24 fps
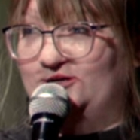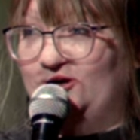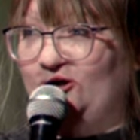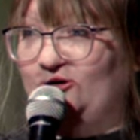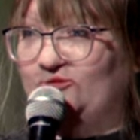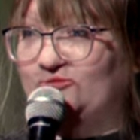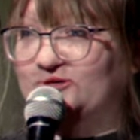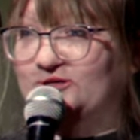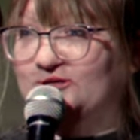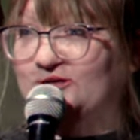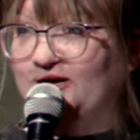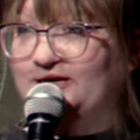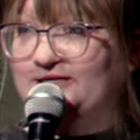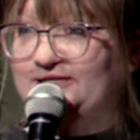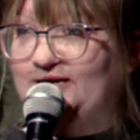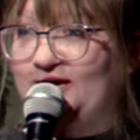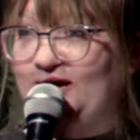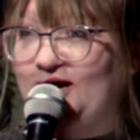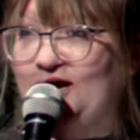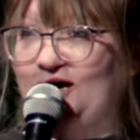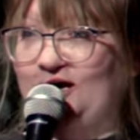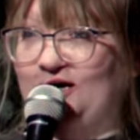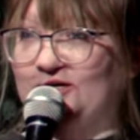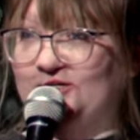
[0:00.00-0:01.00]
Y'all were like,
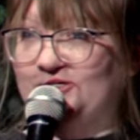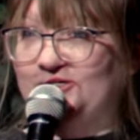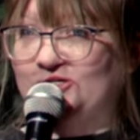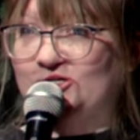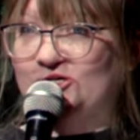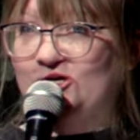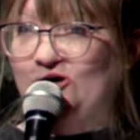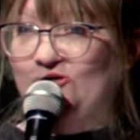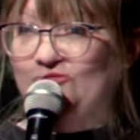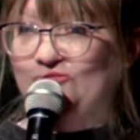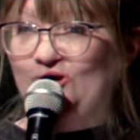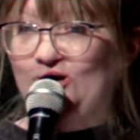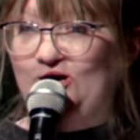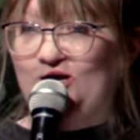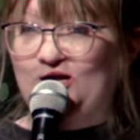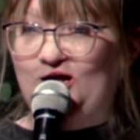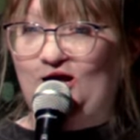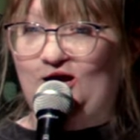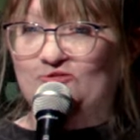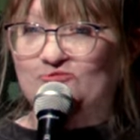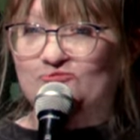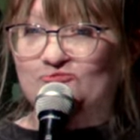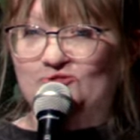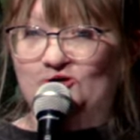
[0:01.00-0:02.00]
yeah, you know what?
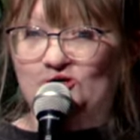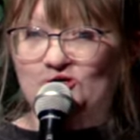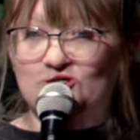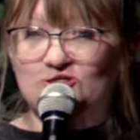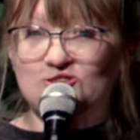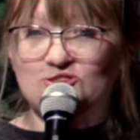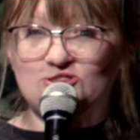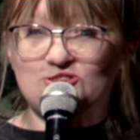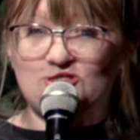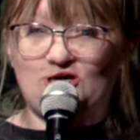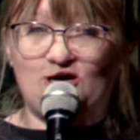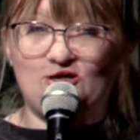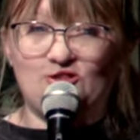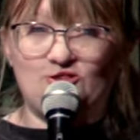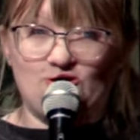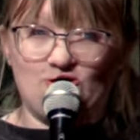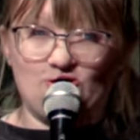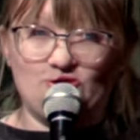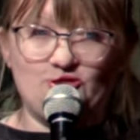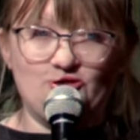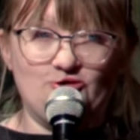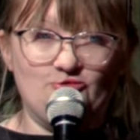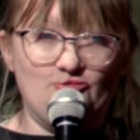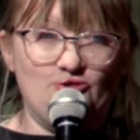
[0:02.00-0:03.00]
At first, I
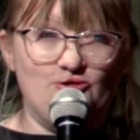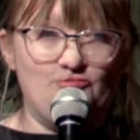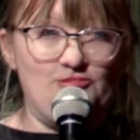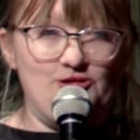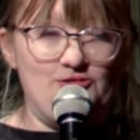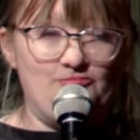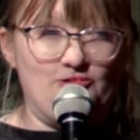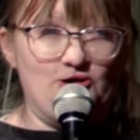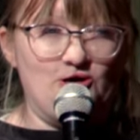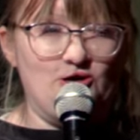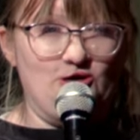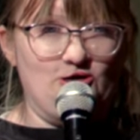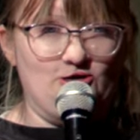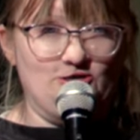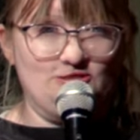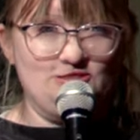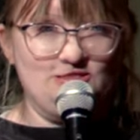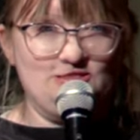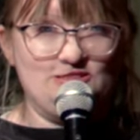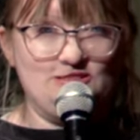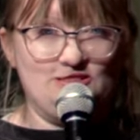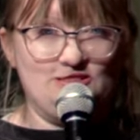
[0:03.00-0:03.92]
thought there would be perks.